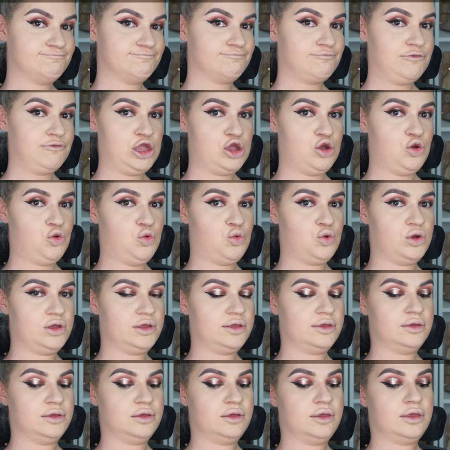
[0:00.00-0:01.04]
No.
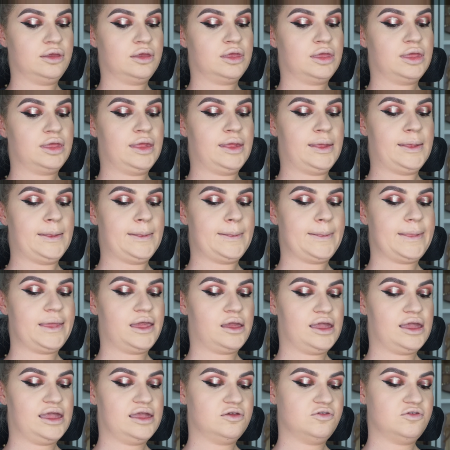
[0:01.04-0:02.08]

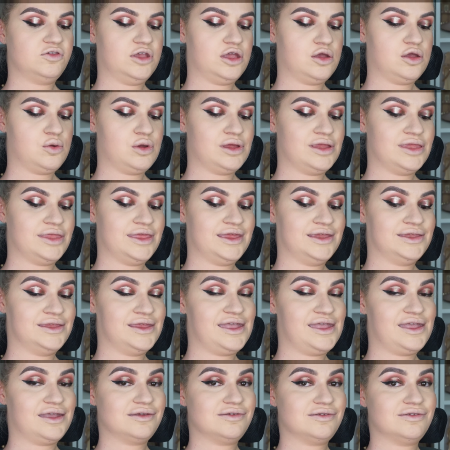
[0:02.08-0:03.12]
Okay, so the
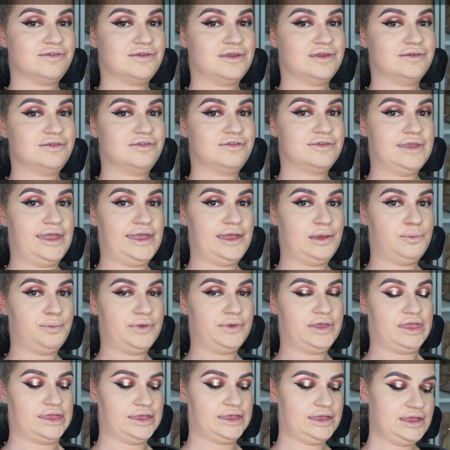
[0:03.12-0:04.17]
next step
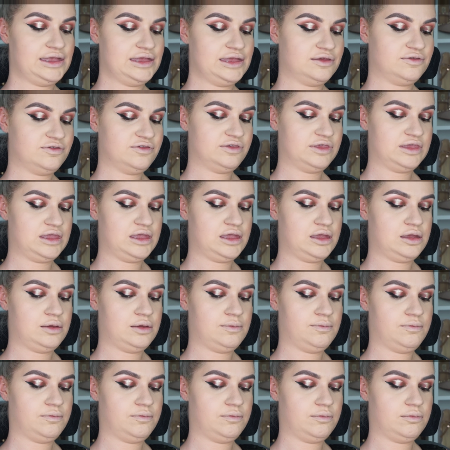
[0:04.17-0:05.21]
is
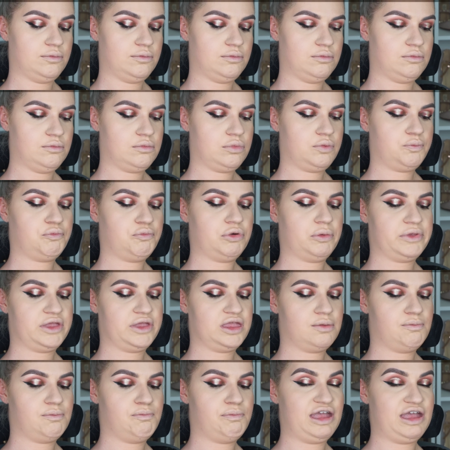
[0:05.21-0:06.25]
probably
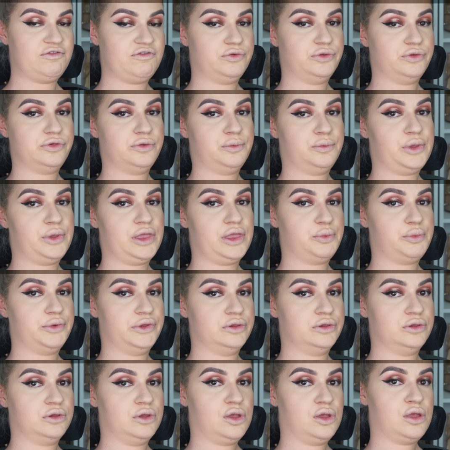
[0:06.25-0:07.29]
going to baffle some
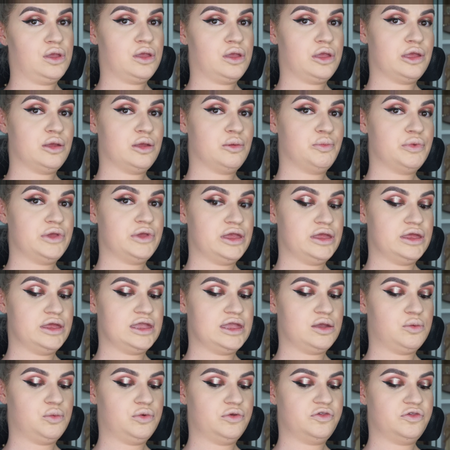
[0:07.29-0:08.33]
people, but
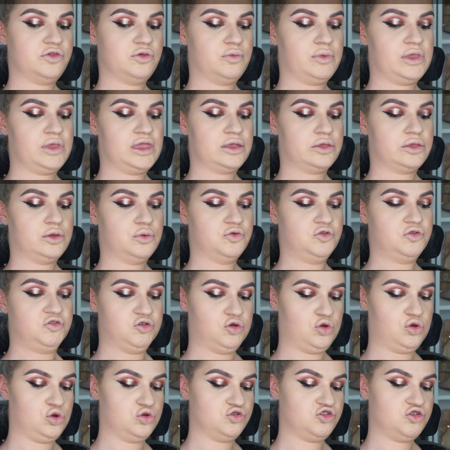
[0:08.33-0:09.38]
it was something that was
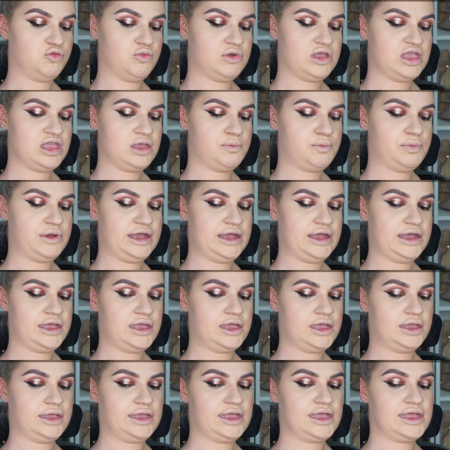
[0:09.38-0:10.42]
taught to me
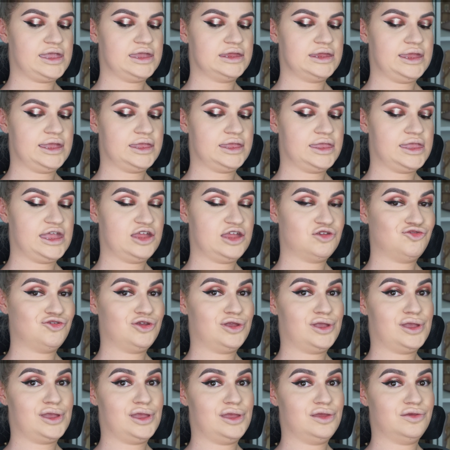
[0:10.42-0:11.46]
by Katie Daly, and
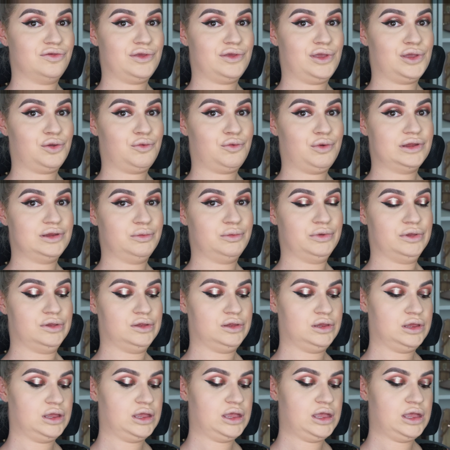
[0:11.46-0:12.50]
she is
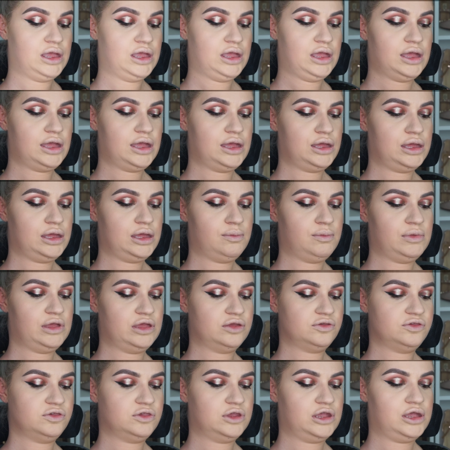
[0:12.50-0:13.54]
incredible.
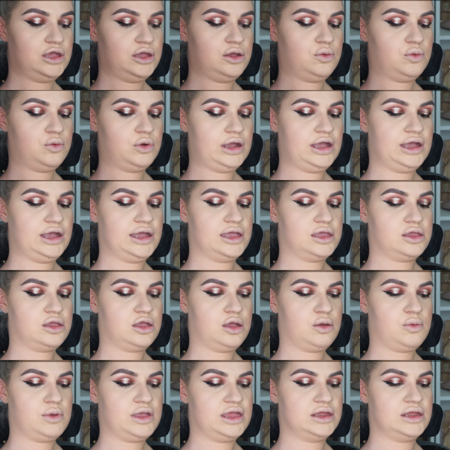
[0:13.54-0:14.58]
So I
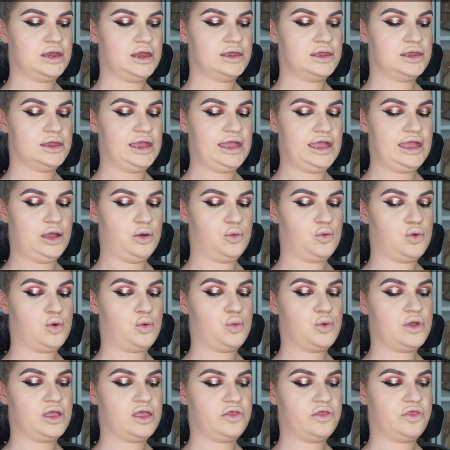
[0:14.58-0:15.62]
go in now
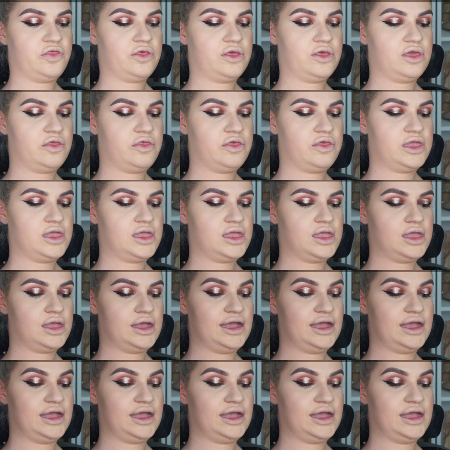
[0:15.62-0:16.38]
with the